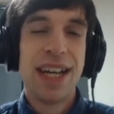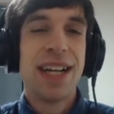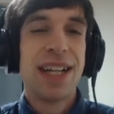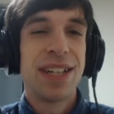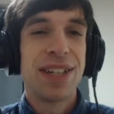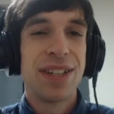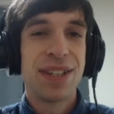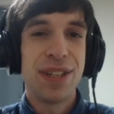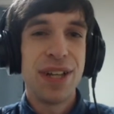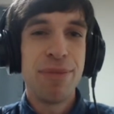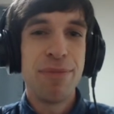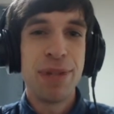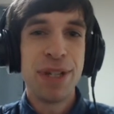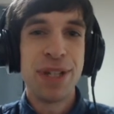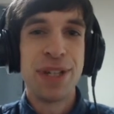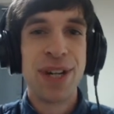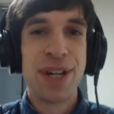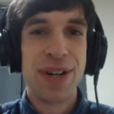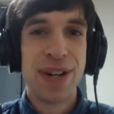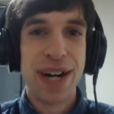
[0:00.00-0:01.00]
Let me
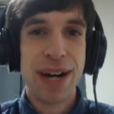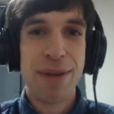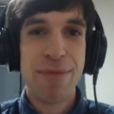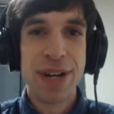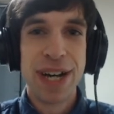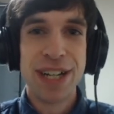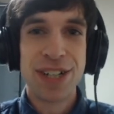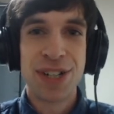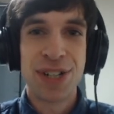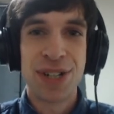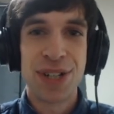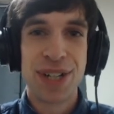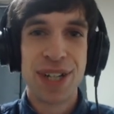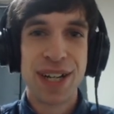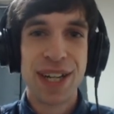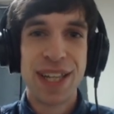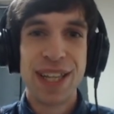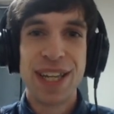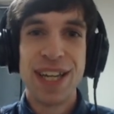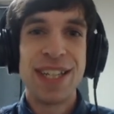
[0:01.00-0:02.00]
know, I'm not sure.
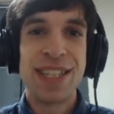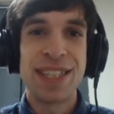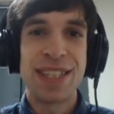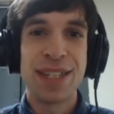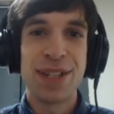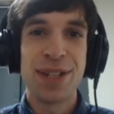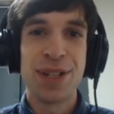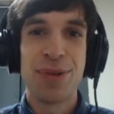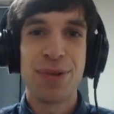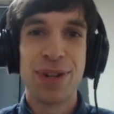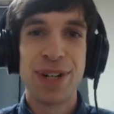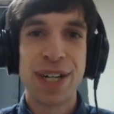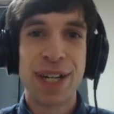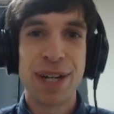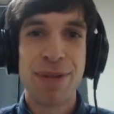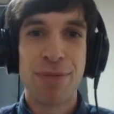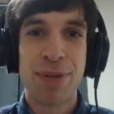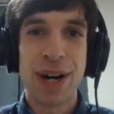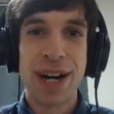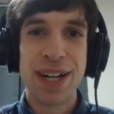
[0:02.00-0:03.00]
It's still a work
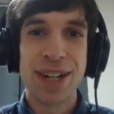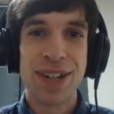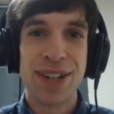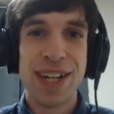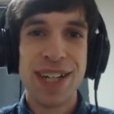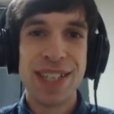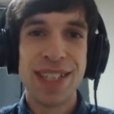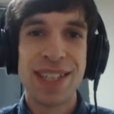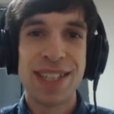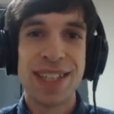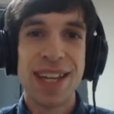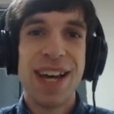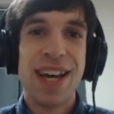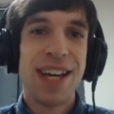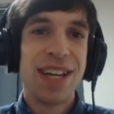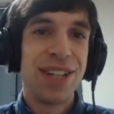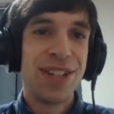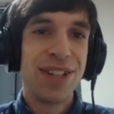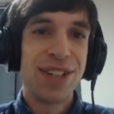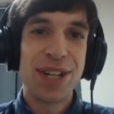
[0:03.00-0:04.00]
in progress.
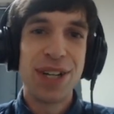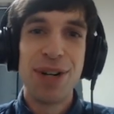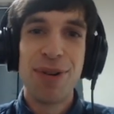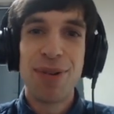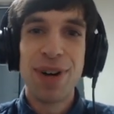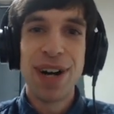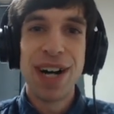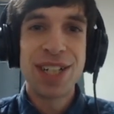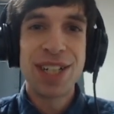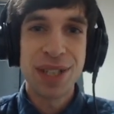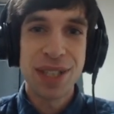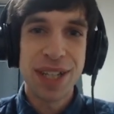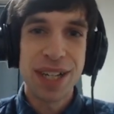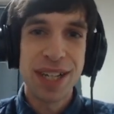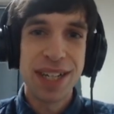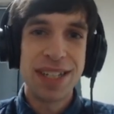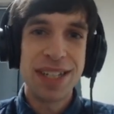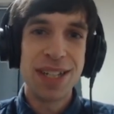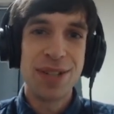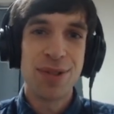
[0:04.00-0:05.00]
You're gonna watch as I
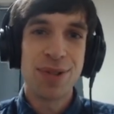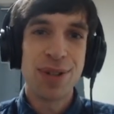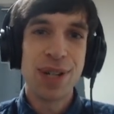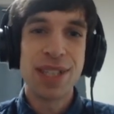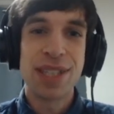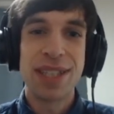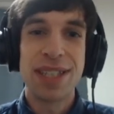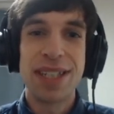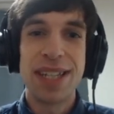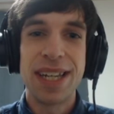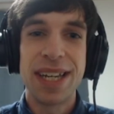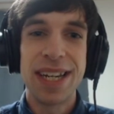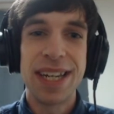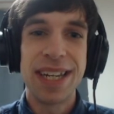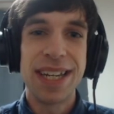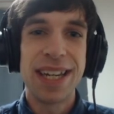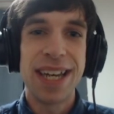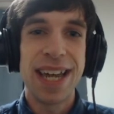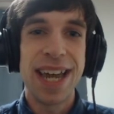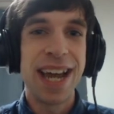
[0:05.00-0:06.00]
derust
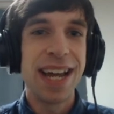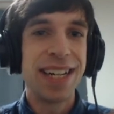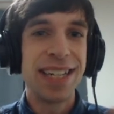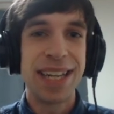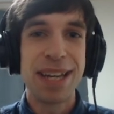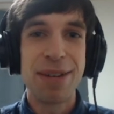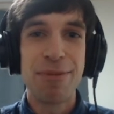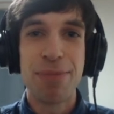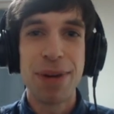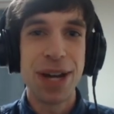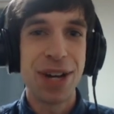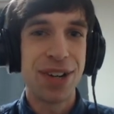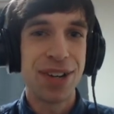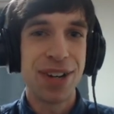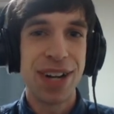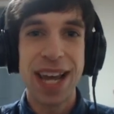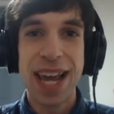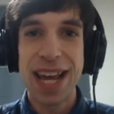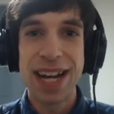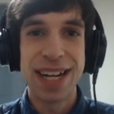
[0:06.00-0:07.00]
Diddy and get better
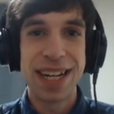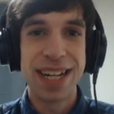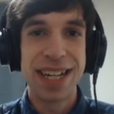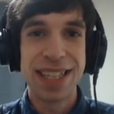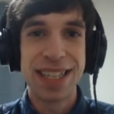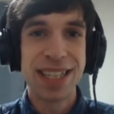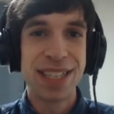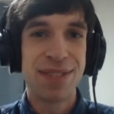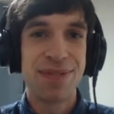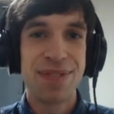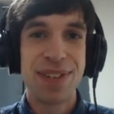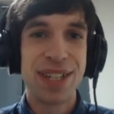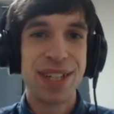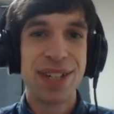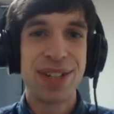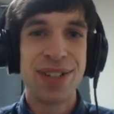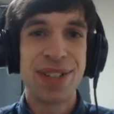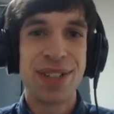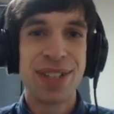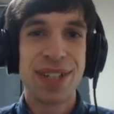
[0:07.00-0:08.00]
at editing this
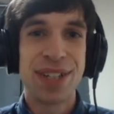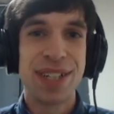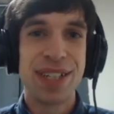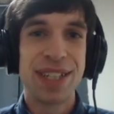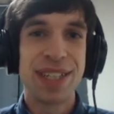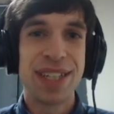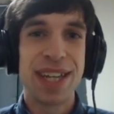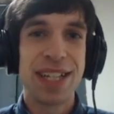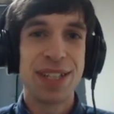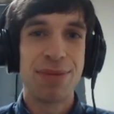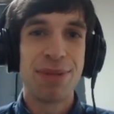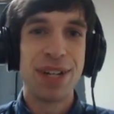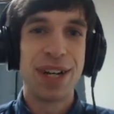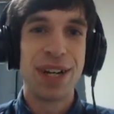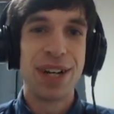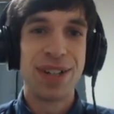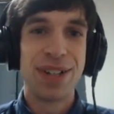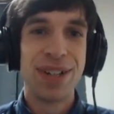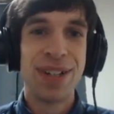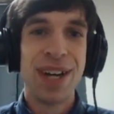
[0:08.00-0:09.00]
video series as we
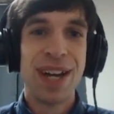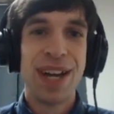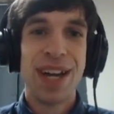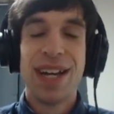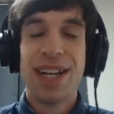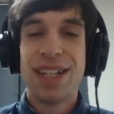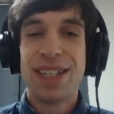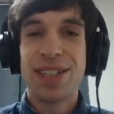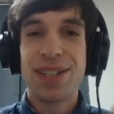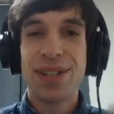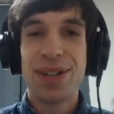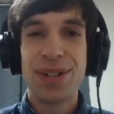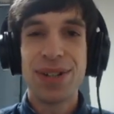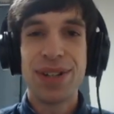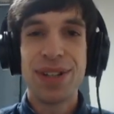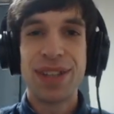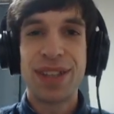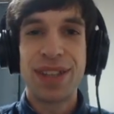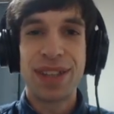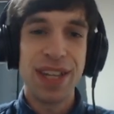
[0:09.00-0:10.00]
go.
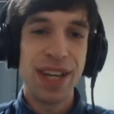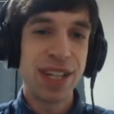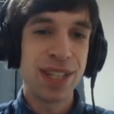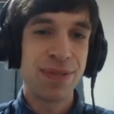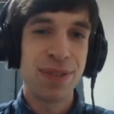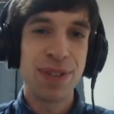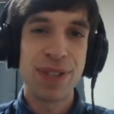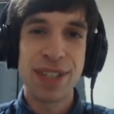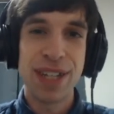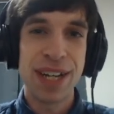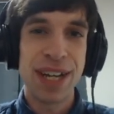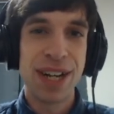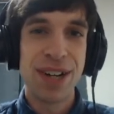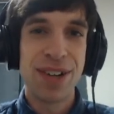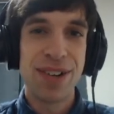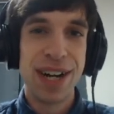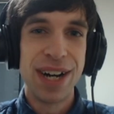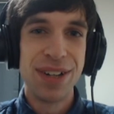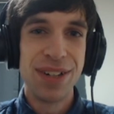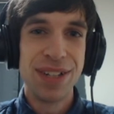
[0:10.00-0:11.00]
So thanks for sticking
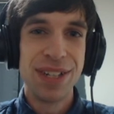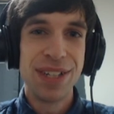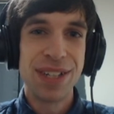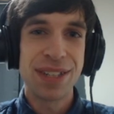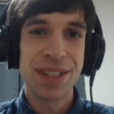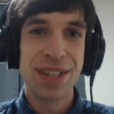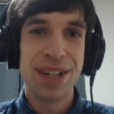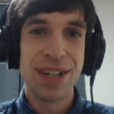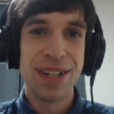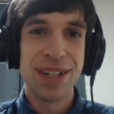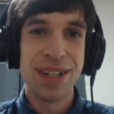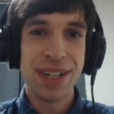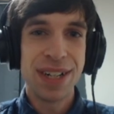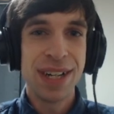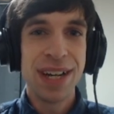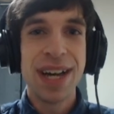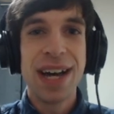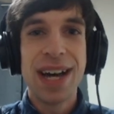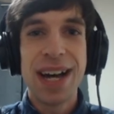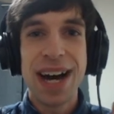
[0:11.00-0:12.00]
around this long.
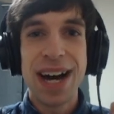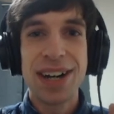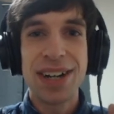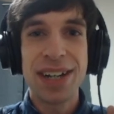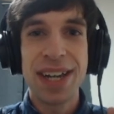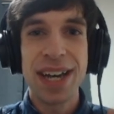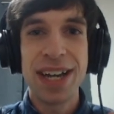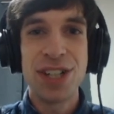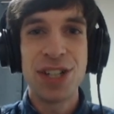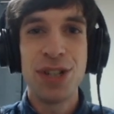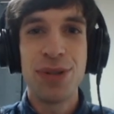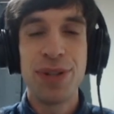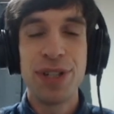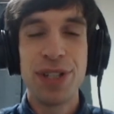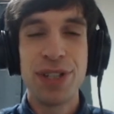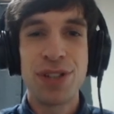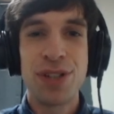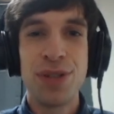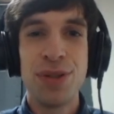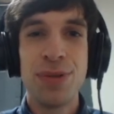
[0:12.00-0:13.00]
I'll catch you
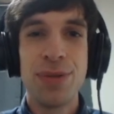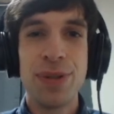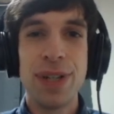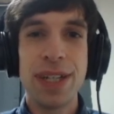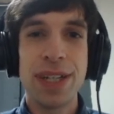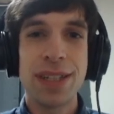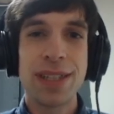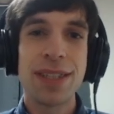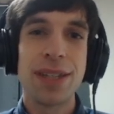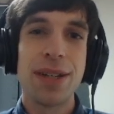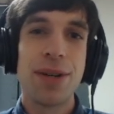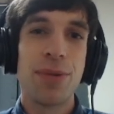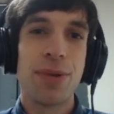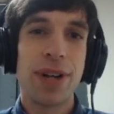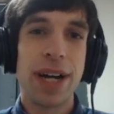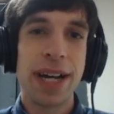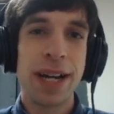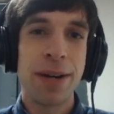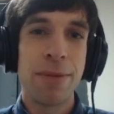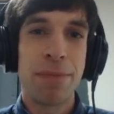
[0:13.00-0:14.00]
in 2 weeks where
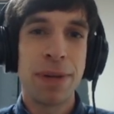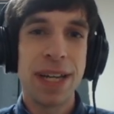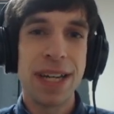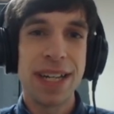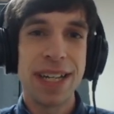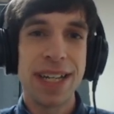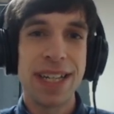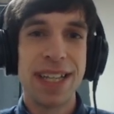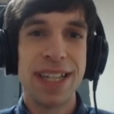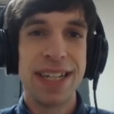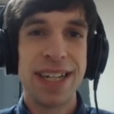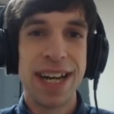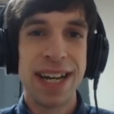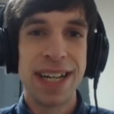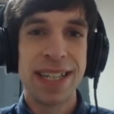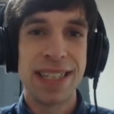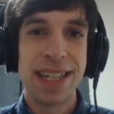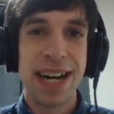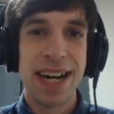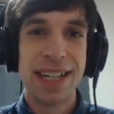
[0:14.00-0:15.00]
I compete in the
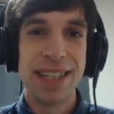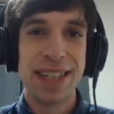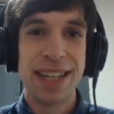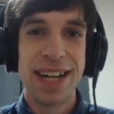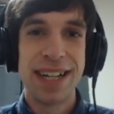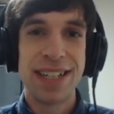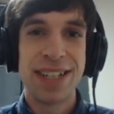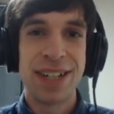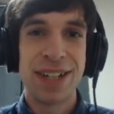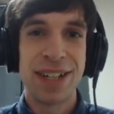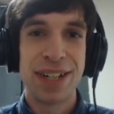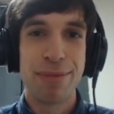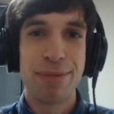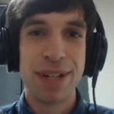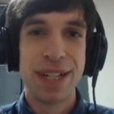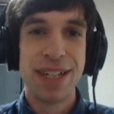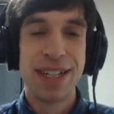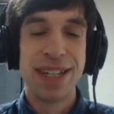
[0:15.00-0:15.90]
next online tournament.